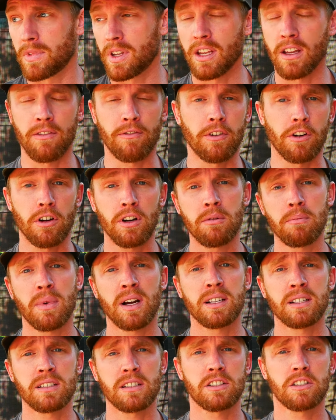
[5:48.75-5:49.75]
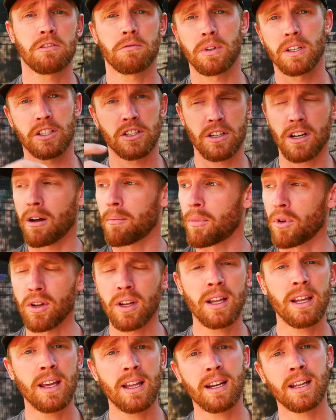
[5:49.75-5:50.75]
If you're in my situation, I'm
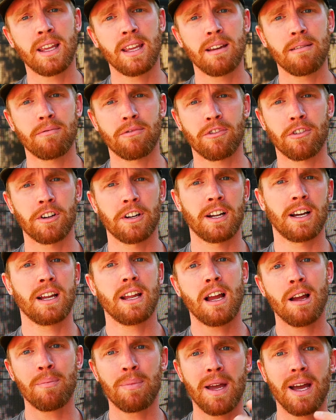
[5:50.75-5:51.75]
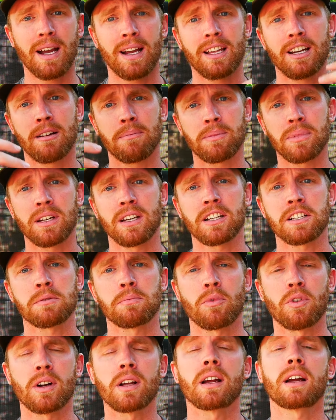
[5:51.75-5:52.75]
only at a camp for a night. I pack it up the next
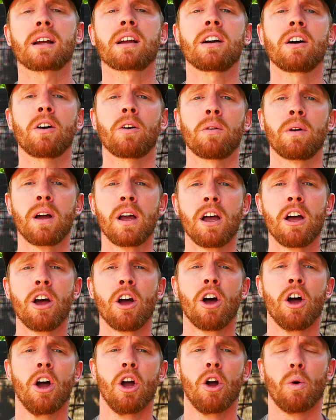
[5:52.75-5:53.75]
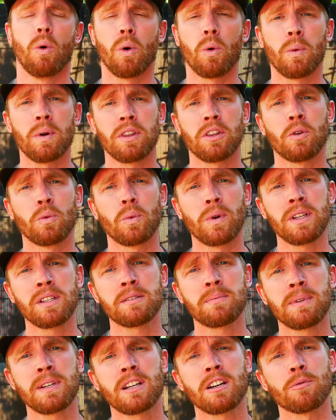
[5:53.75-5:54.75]
morning, I go. Well, when the
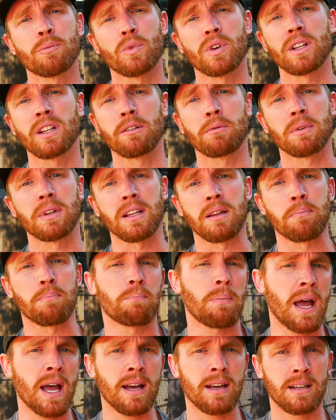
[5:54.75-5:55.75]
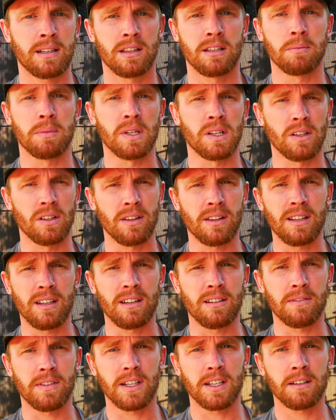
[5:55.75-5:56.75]
winds become really, really bad in the middle of the
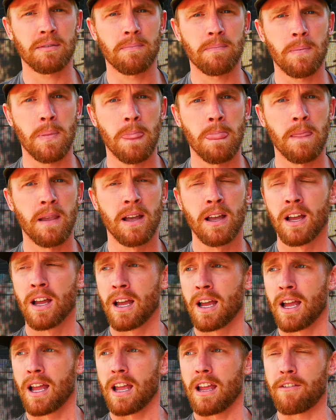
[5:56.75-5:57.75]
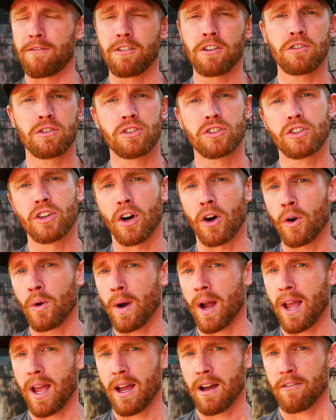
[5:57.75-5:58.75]
evening, if you
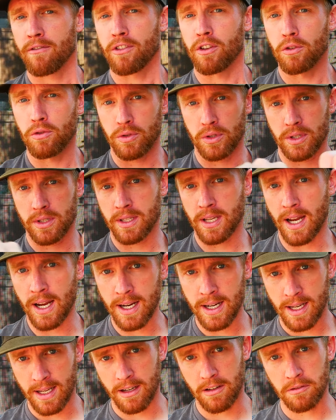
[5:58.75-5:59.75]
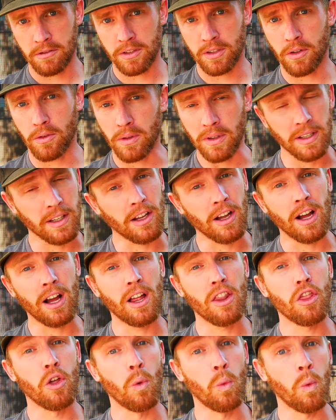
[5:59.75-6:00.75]
don't have those tie downs holding
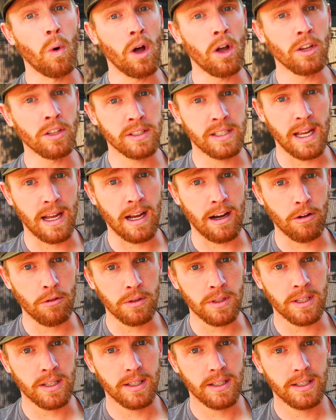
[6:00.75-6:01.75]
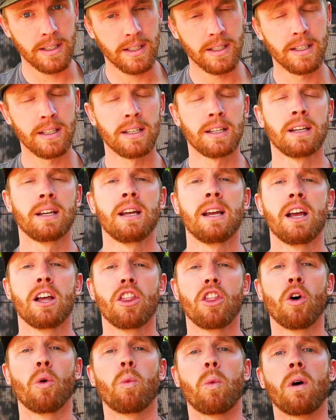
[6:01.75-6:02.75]
the walls out,
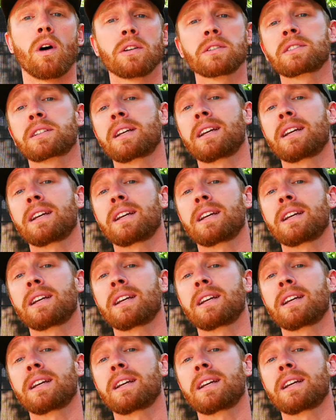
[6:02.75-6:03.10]
the walls